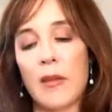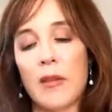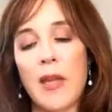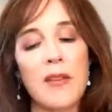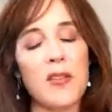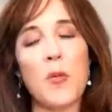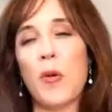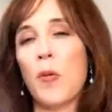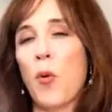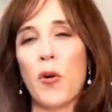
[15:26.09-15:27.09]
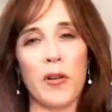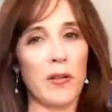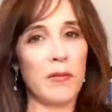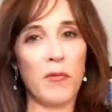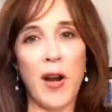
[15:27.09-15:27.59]
Yeah, super
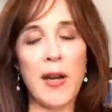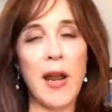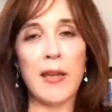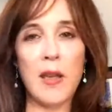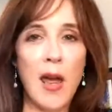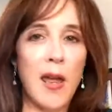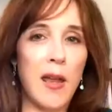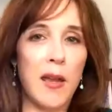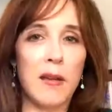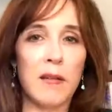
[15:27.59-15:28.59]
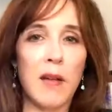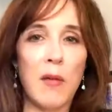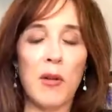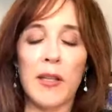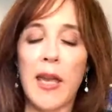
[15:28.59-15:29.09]
important, right? I
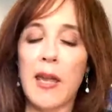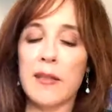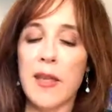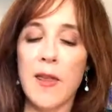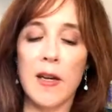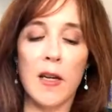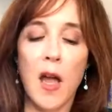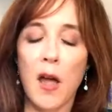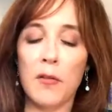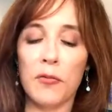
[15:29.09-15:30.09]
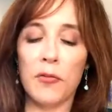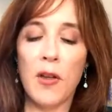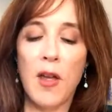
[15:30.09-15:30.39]
really can't say that enough.